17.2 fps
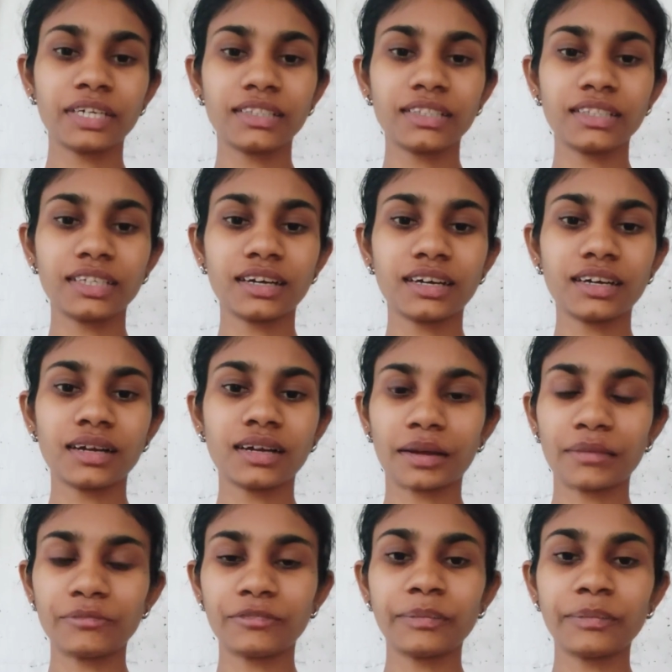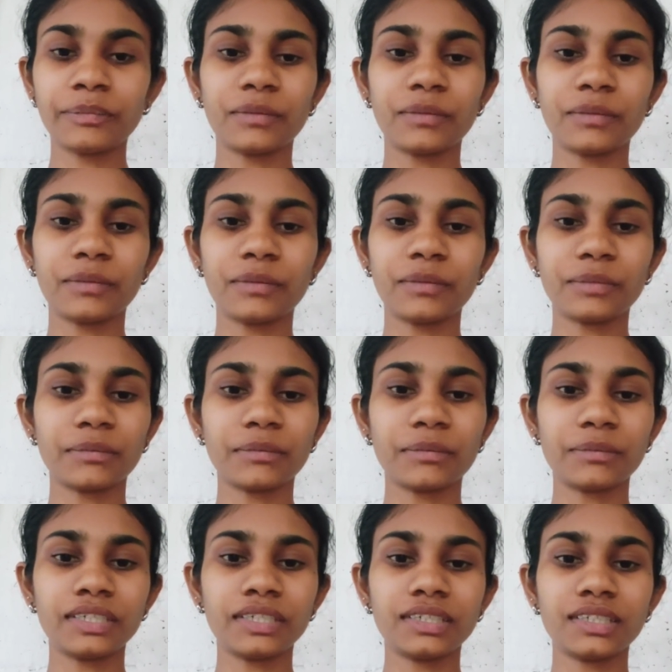I'm Keerthana. I'm from Palani. I'm
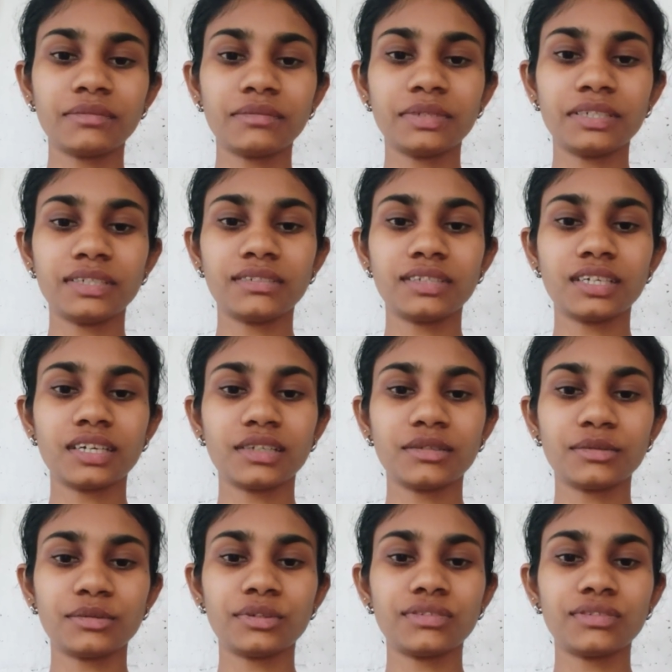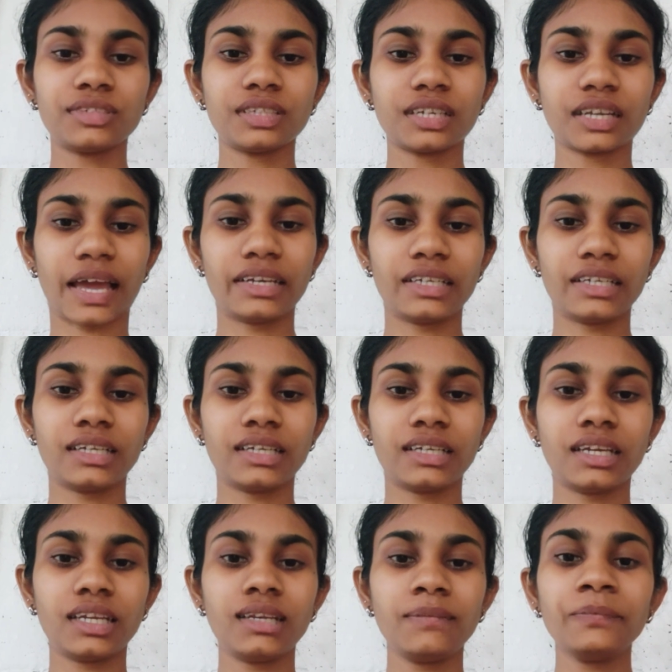completed BC in
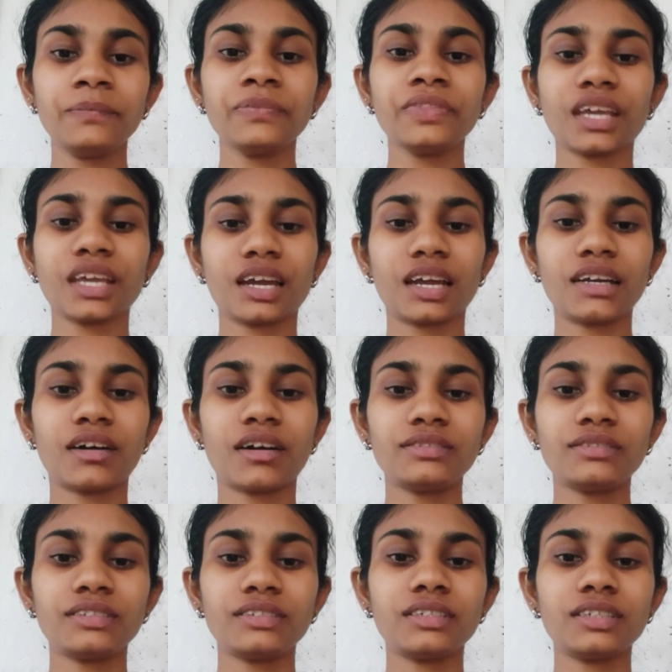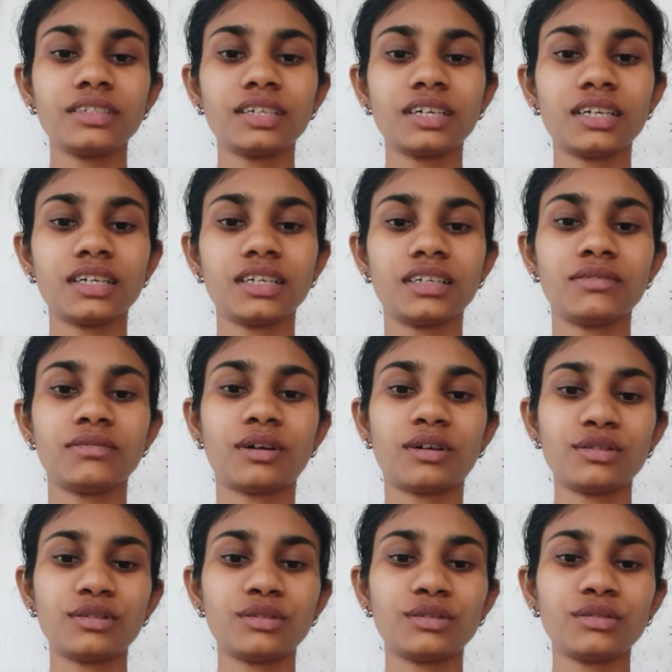2019. And after that, I
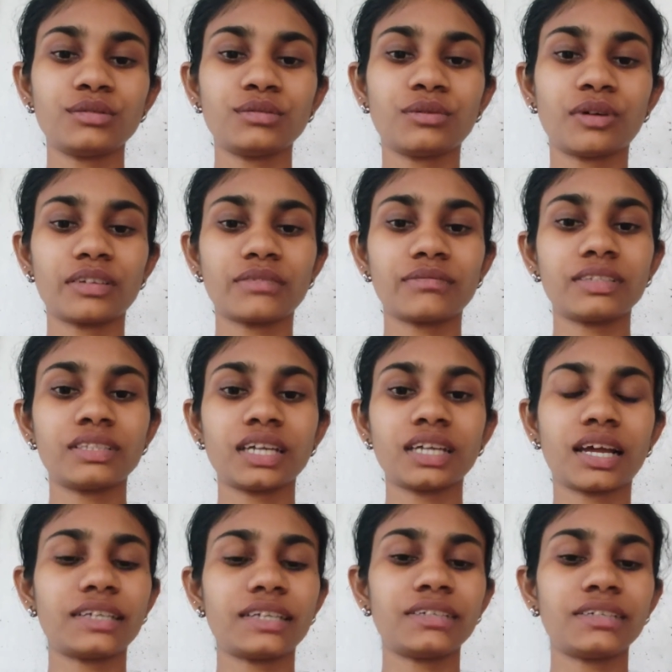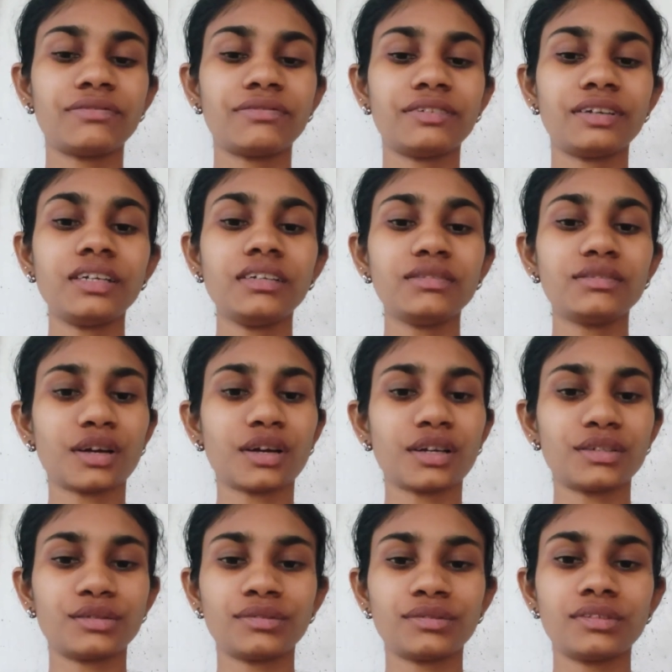want to work with an IT field.
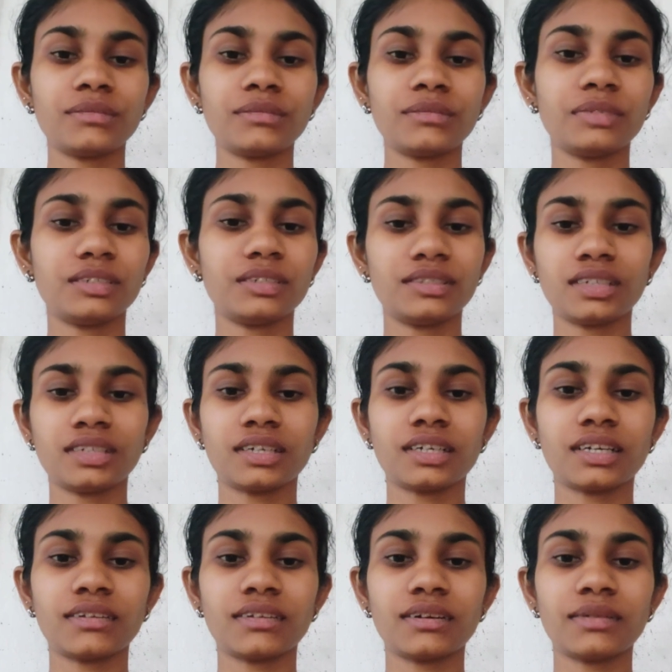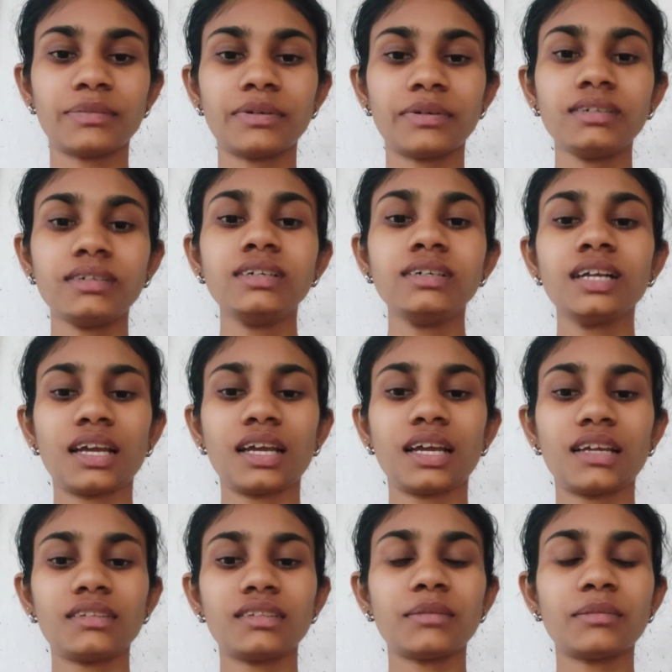So I choose that monster developer.
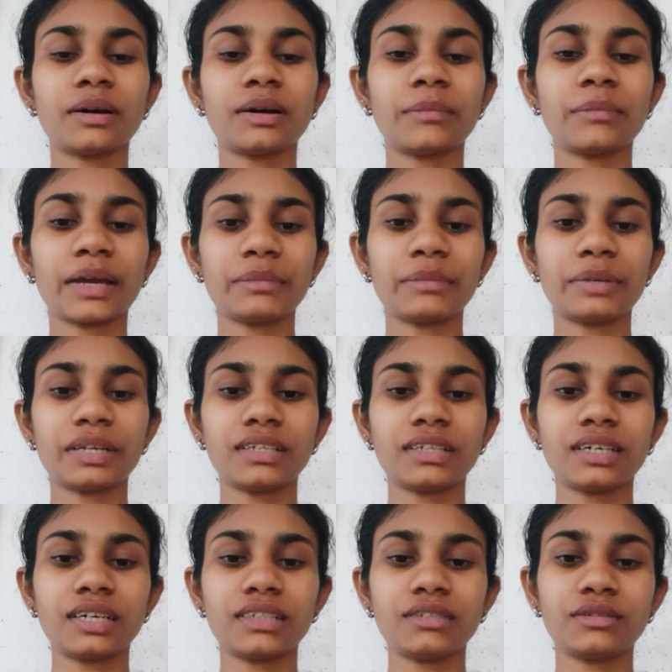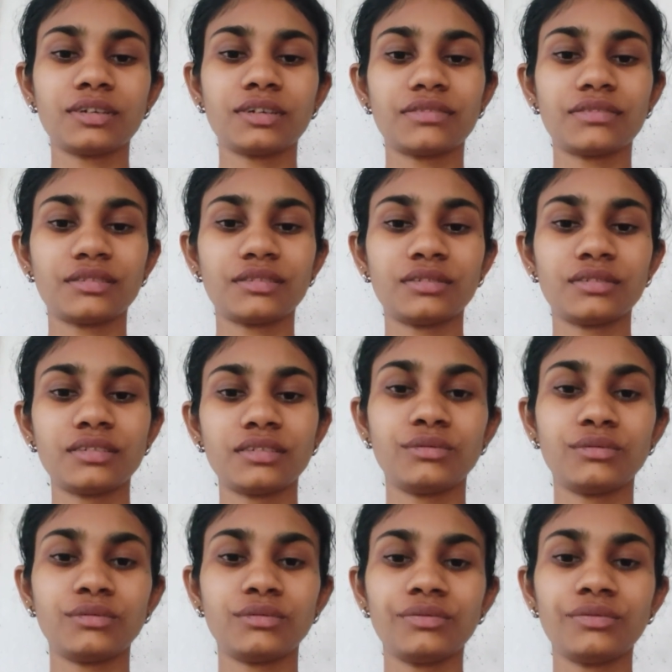And my brother had to refer to
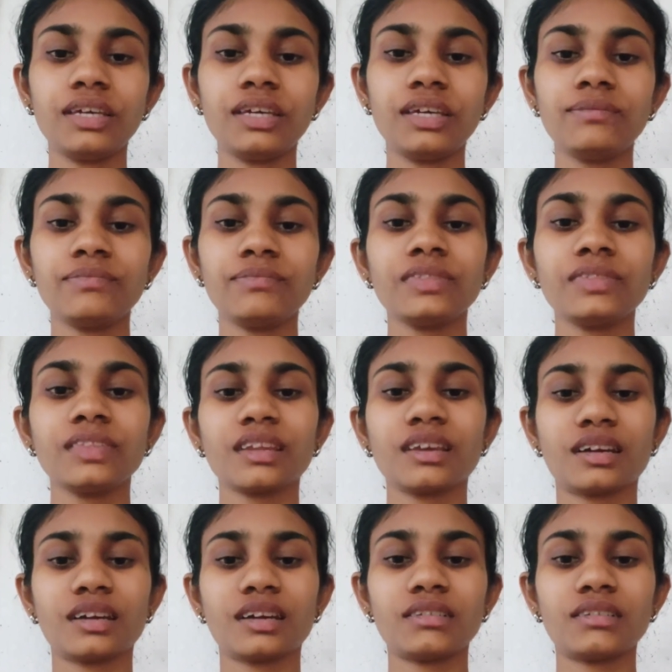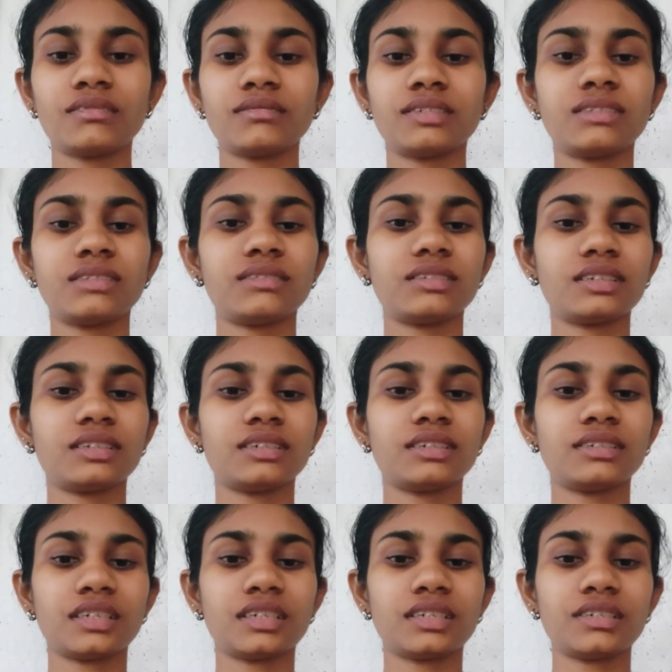that GUVI. And it's
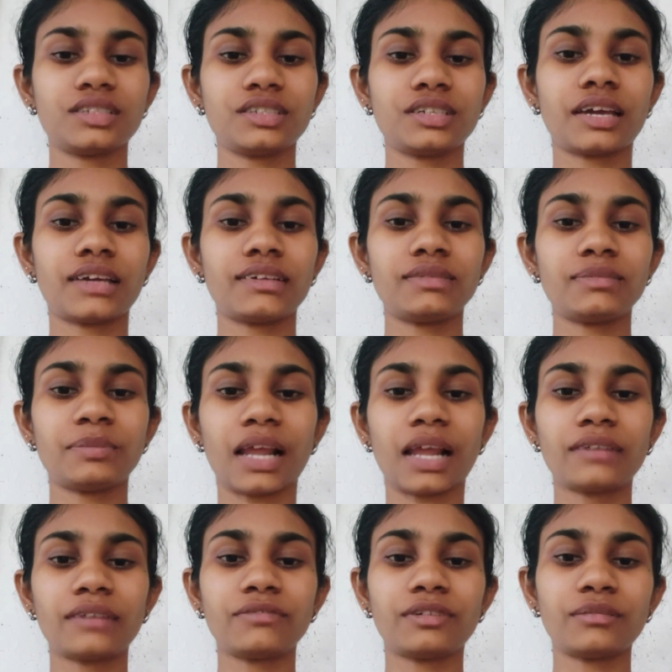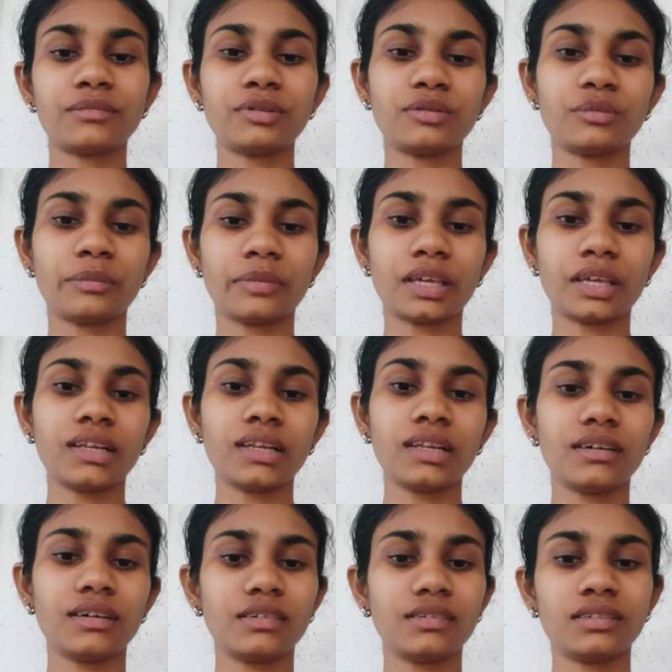a such nice platform to me.